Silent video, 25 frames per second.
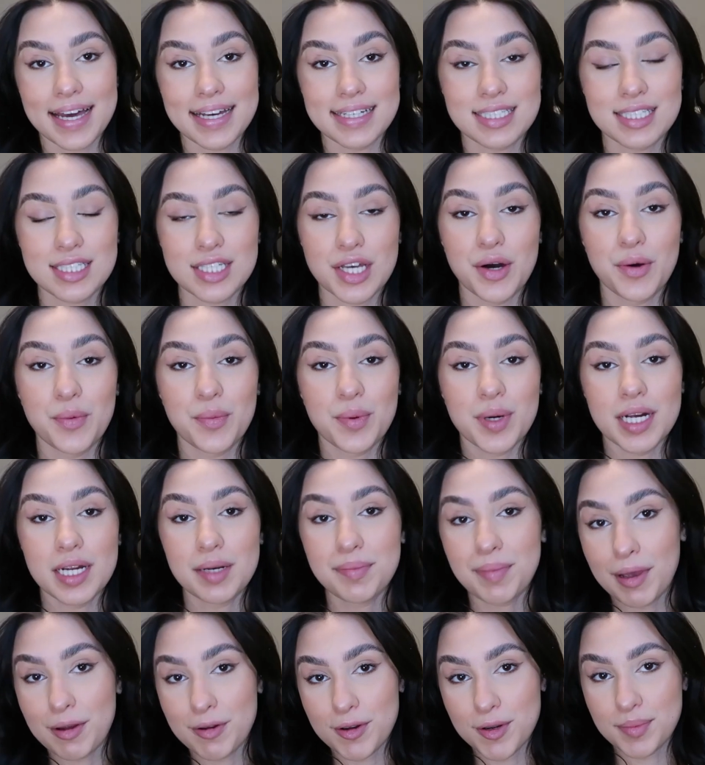guys, so we're
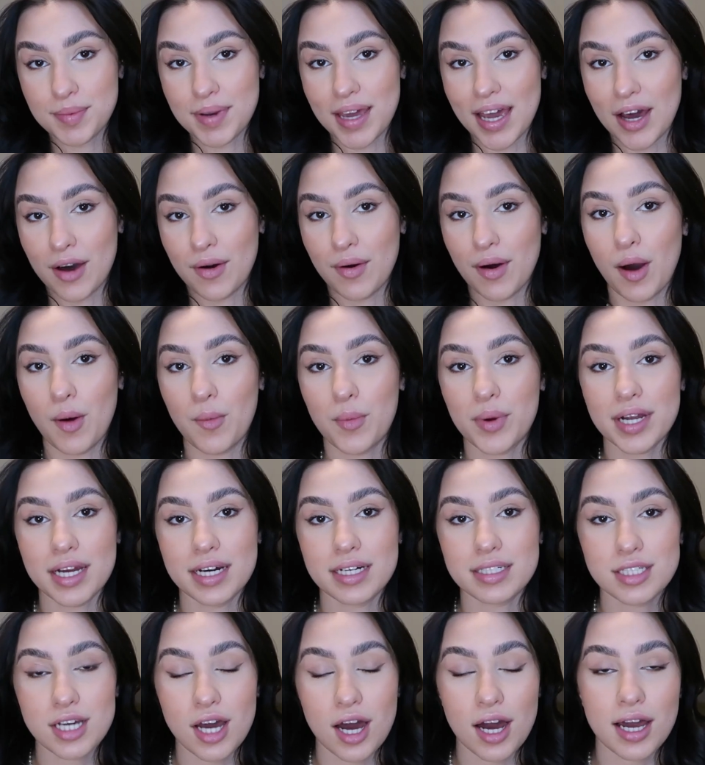in my room now. We're
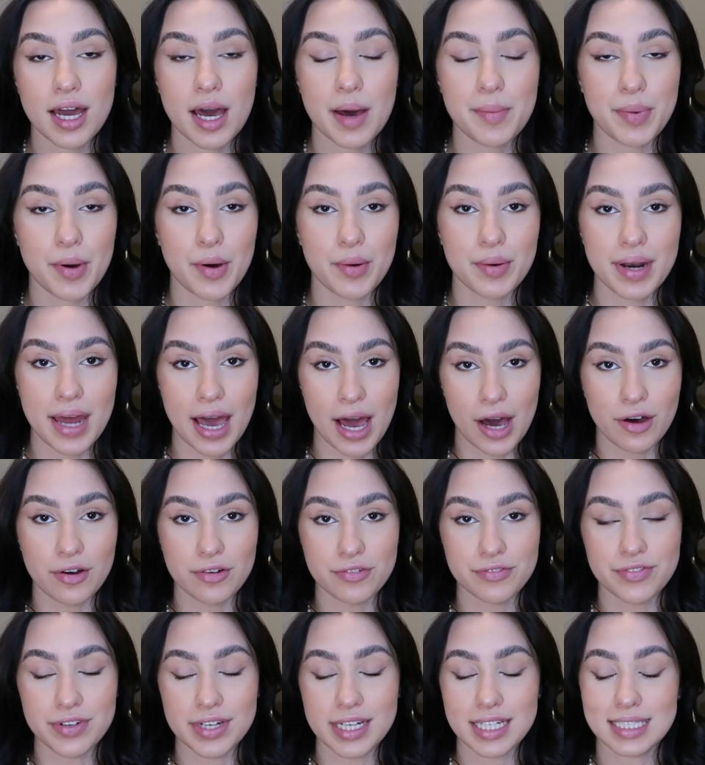going to talk about
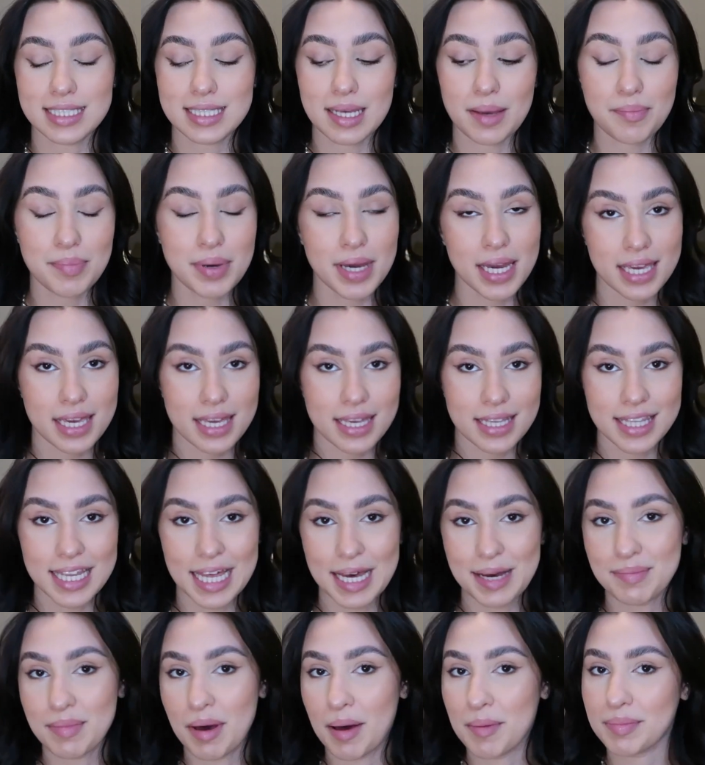outfits, picking
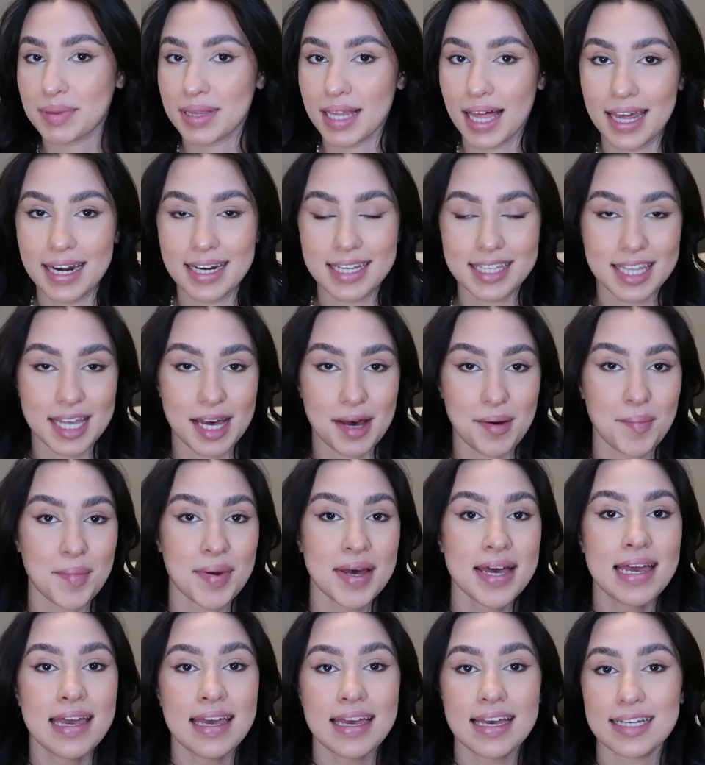them, planning
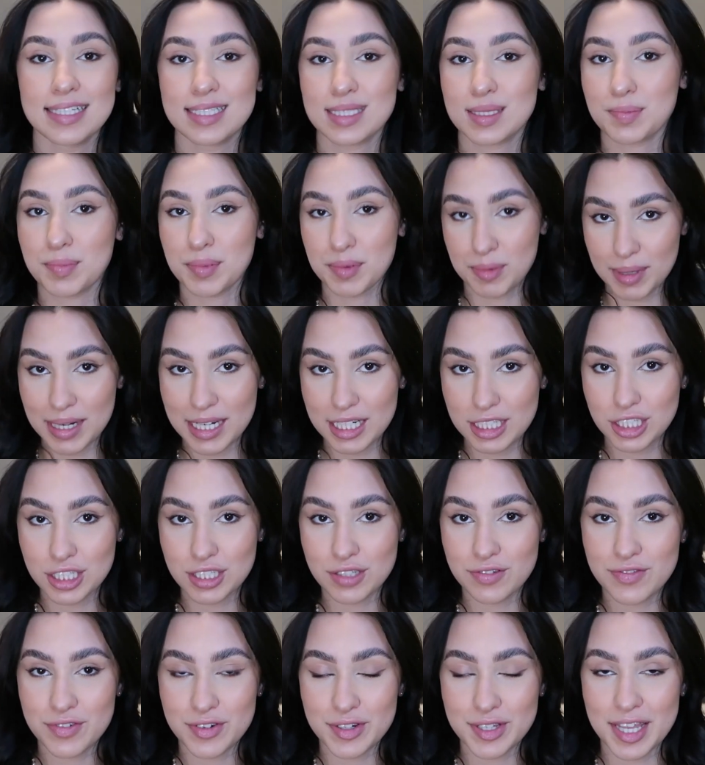them,
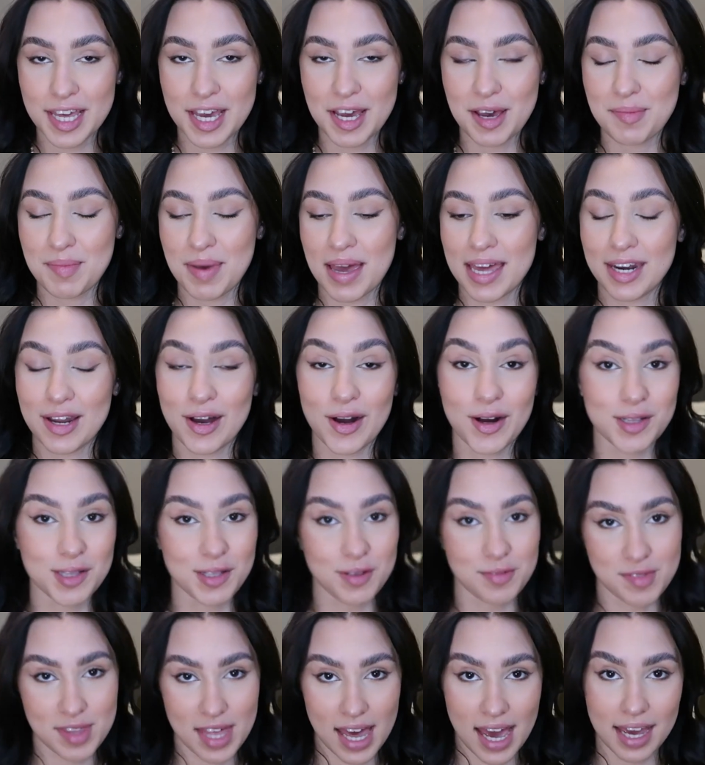inspiration for them, and
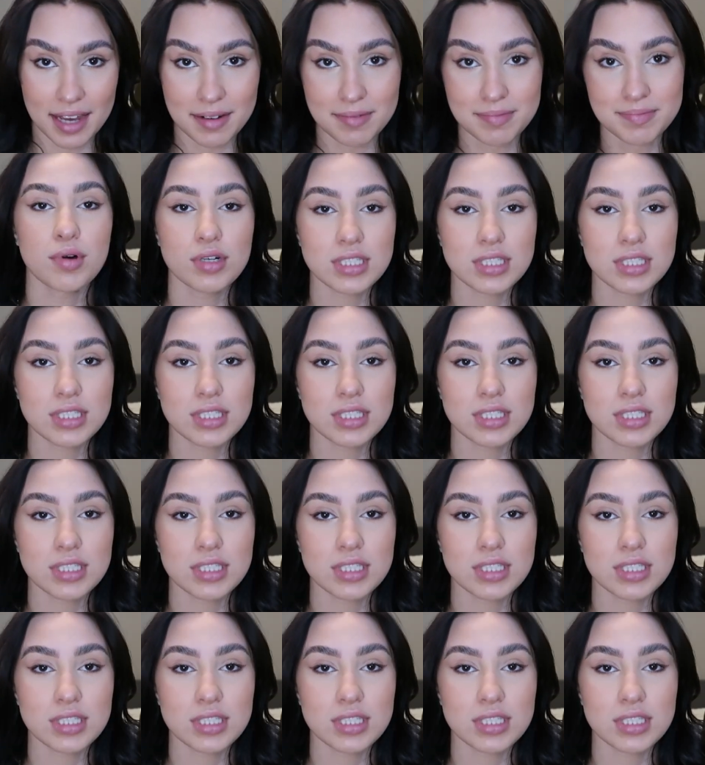all of that.